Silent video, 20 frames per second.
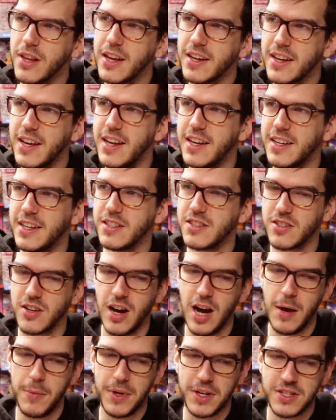like Hey Kids
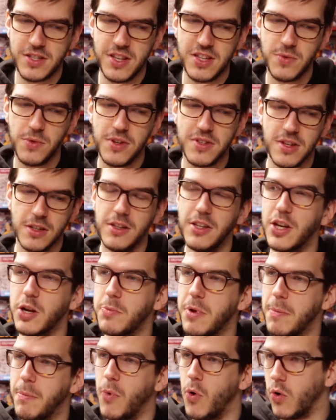comics. This one is a little
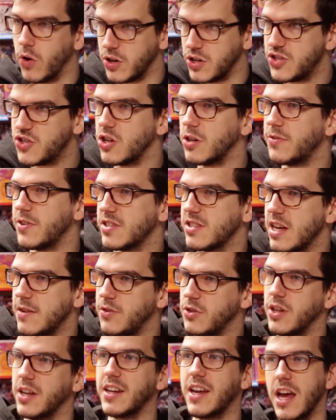bit more surface
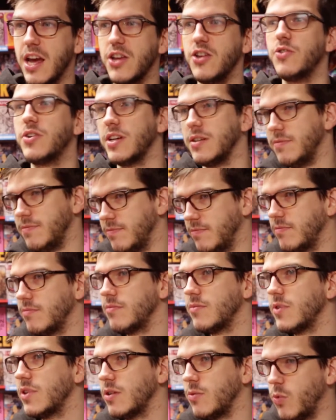level, like hey, you can.
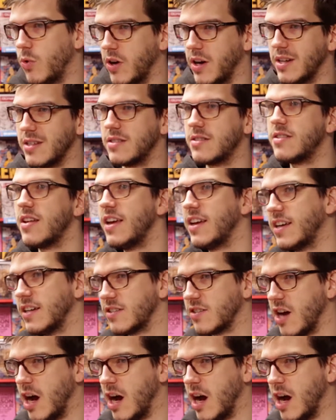Whereas Hey Kids